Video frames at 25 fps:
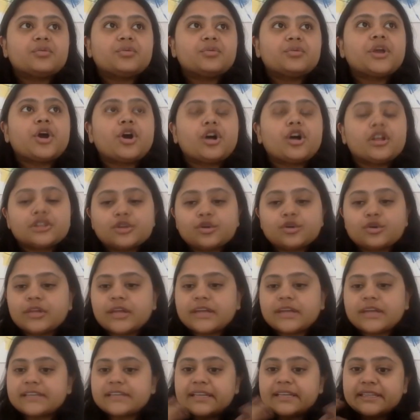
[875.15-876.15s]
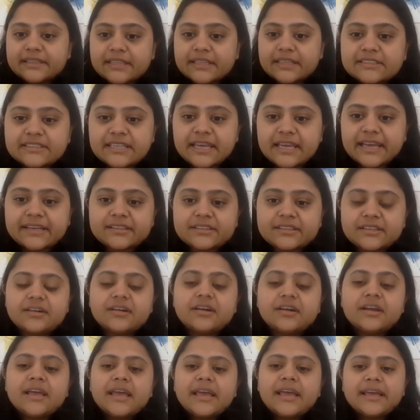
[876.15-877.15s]
we all know that in this
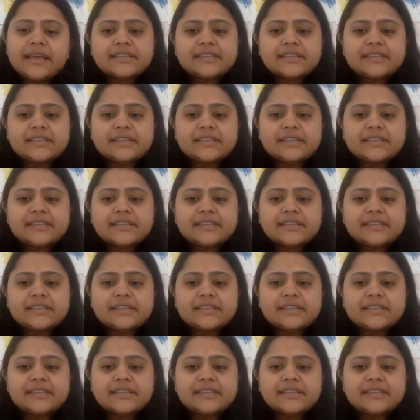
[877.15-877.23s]
sector,